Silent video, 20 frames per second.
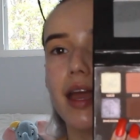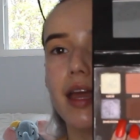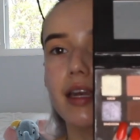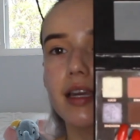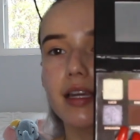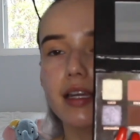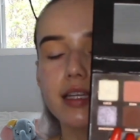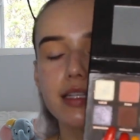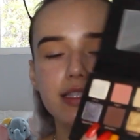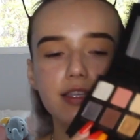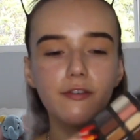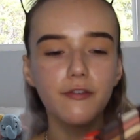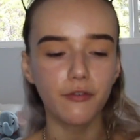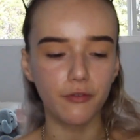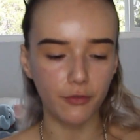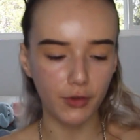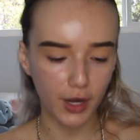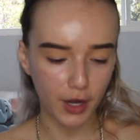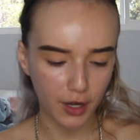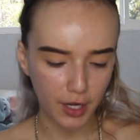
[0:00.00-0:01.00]
and it is a
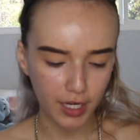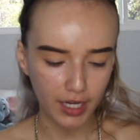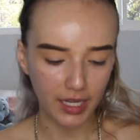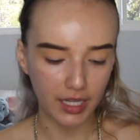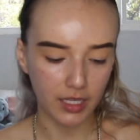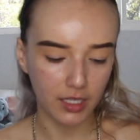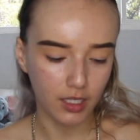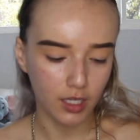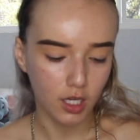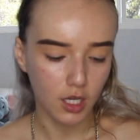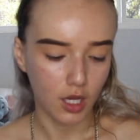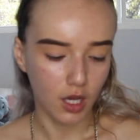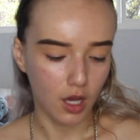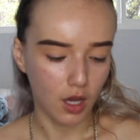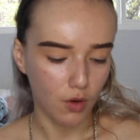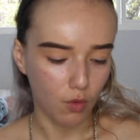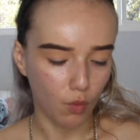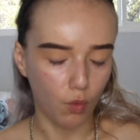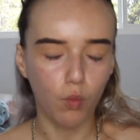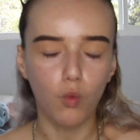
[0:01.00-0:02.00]
very
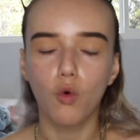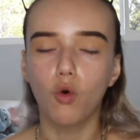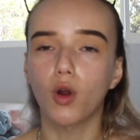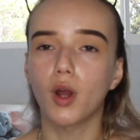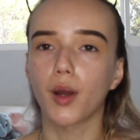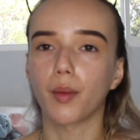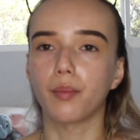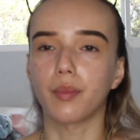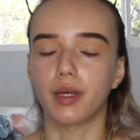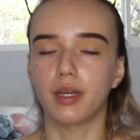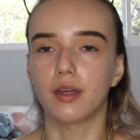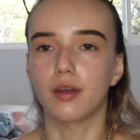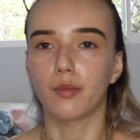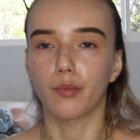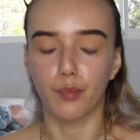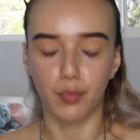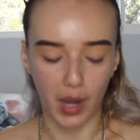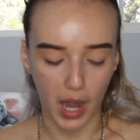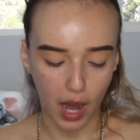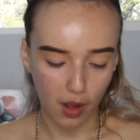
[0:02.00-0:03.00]
warm
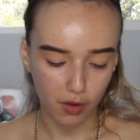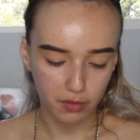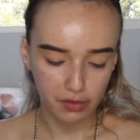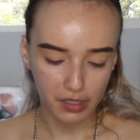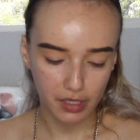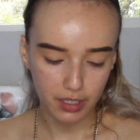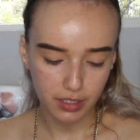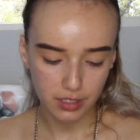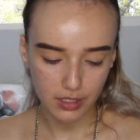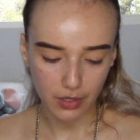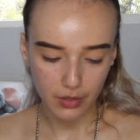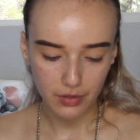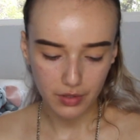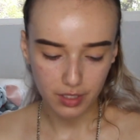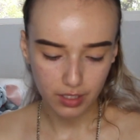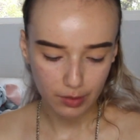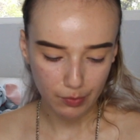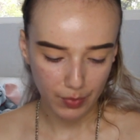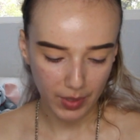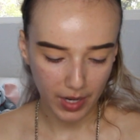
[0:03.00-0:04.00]
brown. So
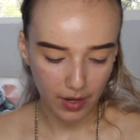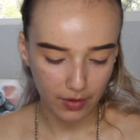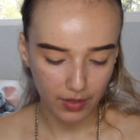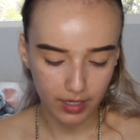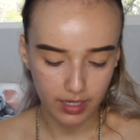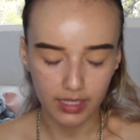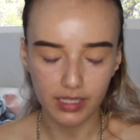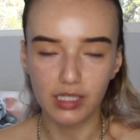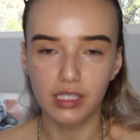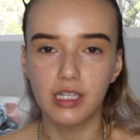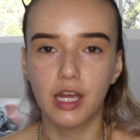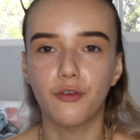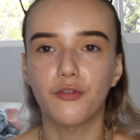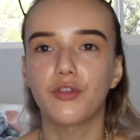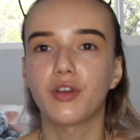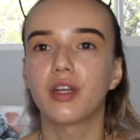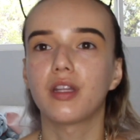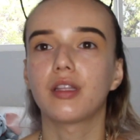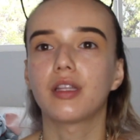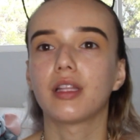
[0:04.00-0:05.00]
this brown is
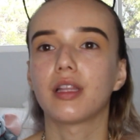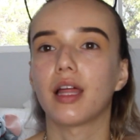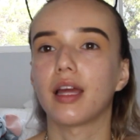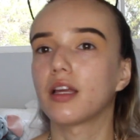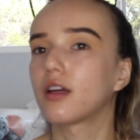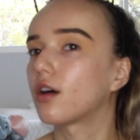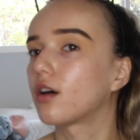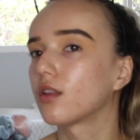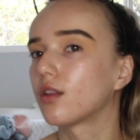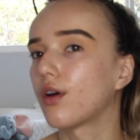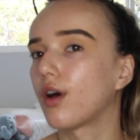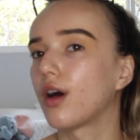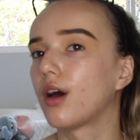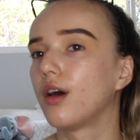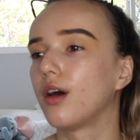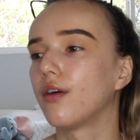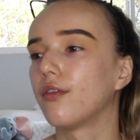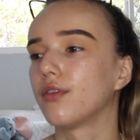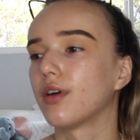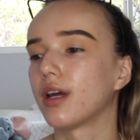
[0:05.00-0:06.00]
definitely like
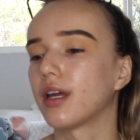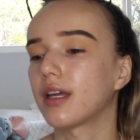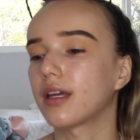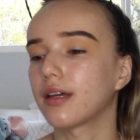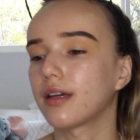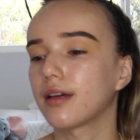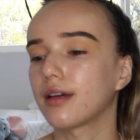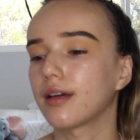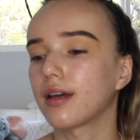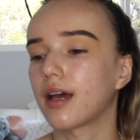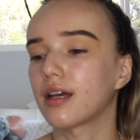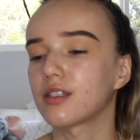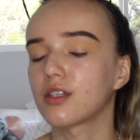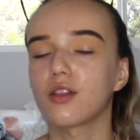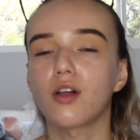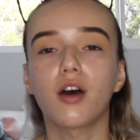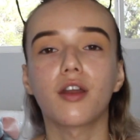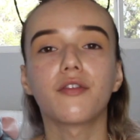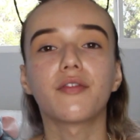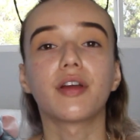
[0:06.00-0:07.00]
has a
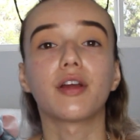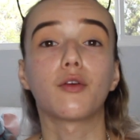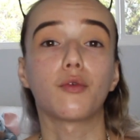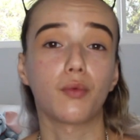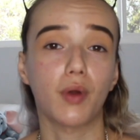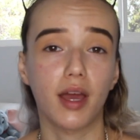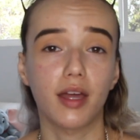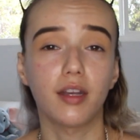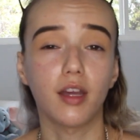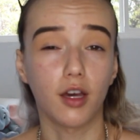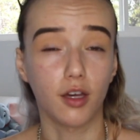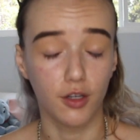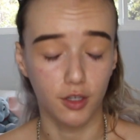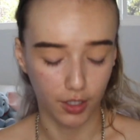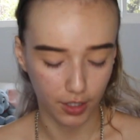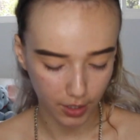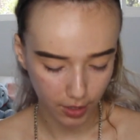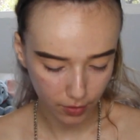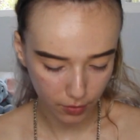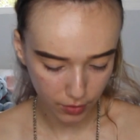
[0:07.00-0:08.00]
lot of like red
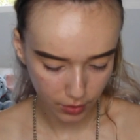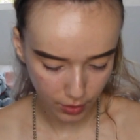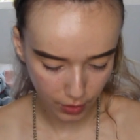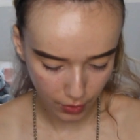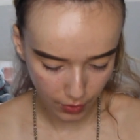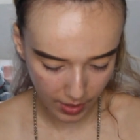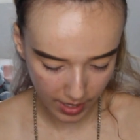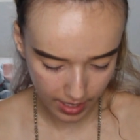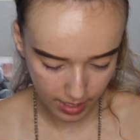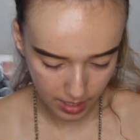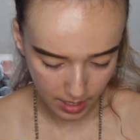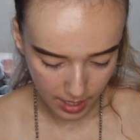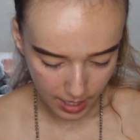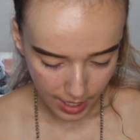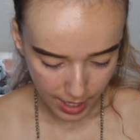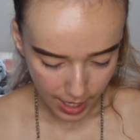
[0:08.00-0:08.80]
undertone to it.